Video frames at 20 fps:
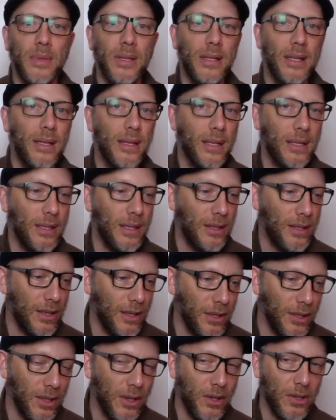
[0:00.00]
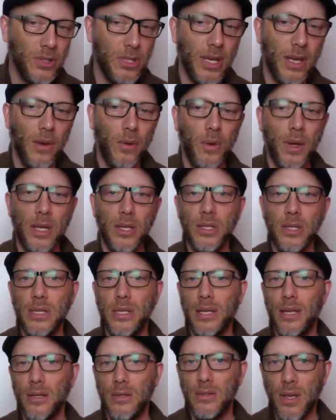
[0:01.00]
The younger generation
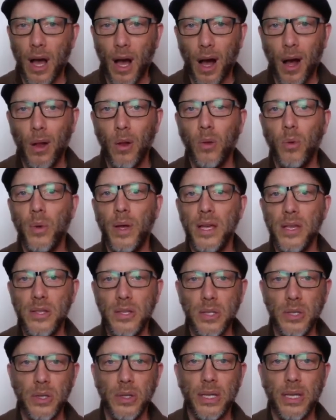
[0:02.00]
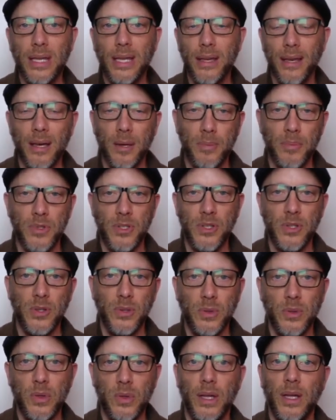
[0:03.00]
is always looking up
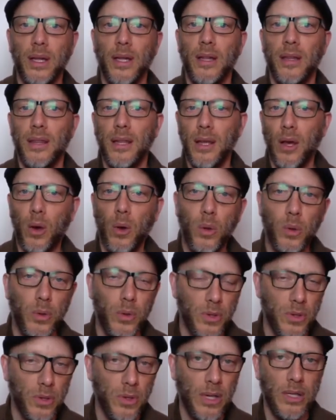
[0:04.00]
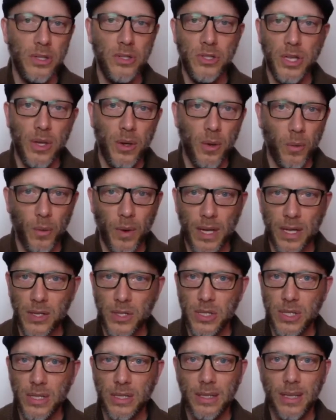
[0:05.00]
to the older
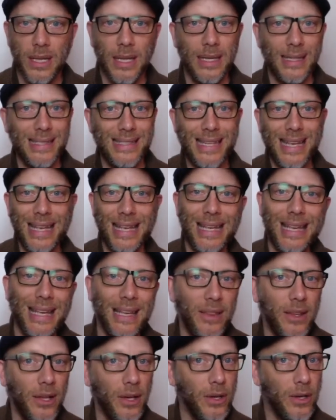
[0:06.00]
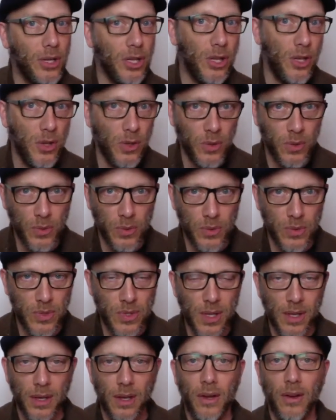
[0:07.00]
generation and taking their cues
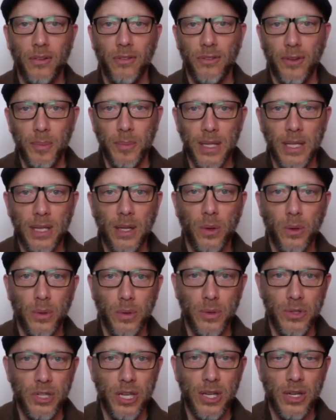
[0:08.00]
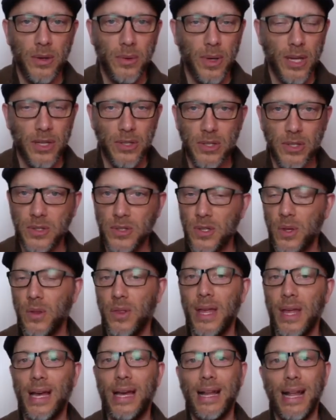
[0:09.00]
from the older generation. So
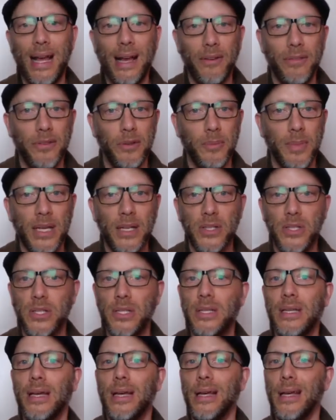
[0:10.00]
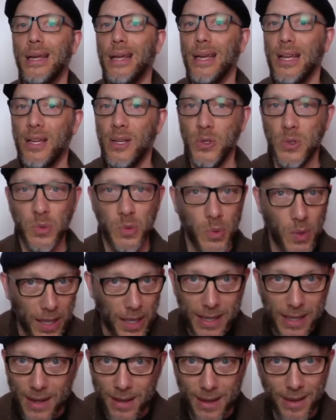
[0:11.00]
that affirmation is
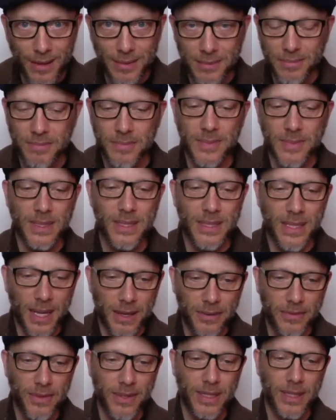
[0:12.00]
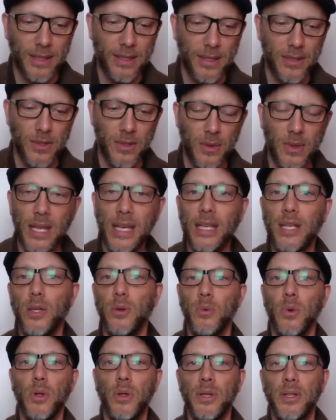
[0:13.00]
right on, definitely. So thank you,
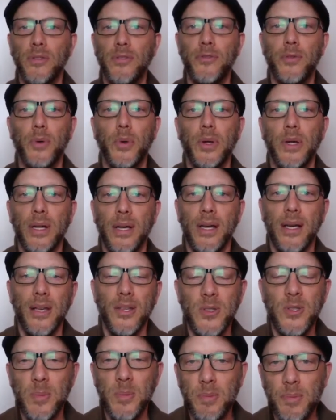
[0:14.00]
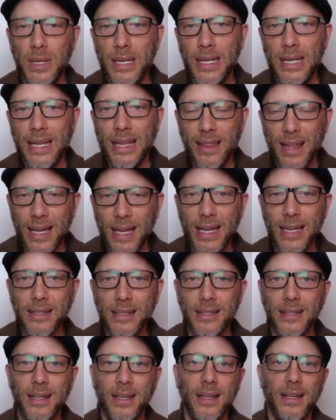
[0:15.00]
Roland, for submitting
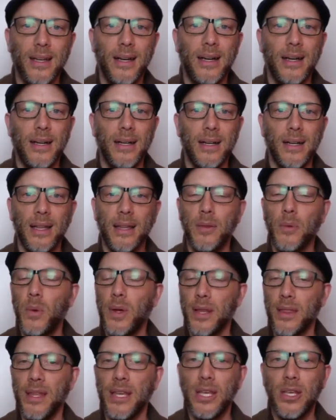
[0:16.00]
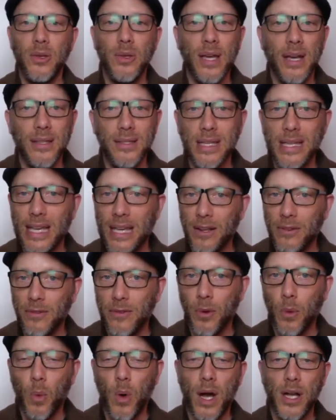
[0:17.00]
that. I want to thank you guys again
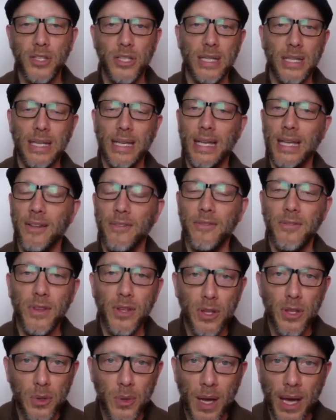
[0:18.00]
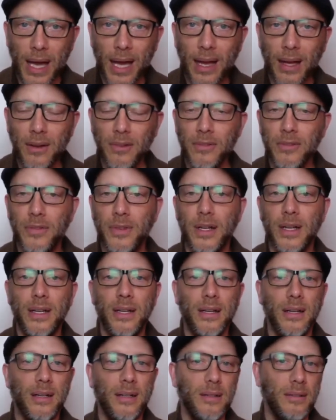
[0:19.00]
for watching. If you have a